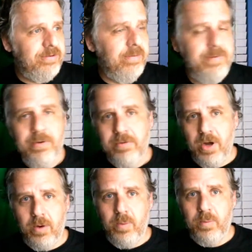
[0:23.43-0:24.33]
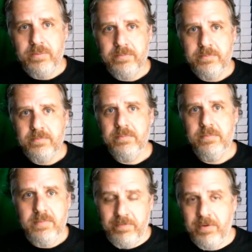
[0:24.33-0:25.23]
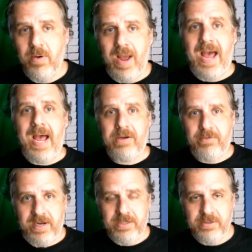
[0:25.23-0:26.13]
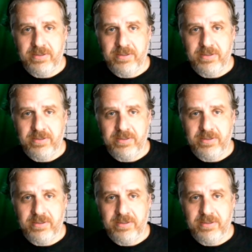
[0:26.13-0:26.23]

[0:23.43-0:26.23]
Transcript: So if you know if you know ActRaiser,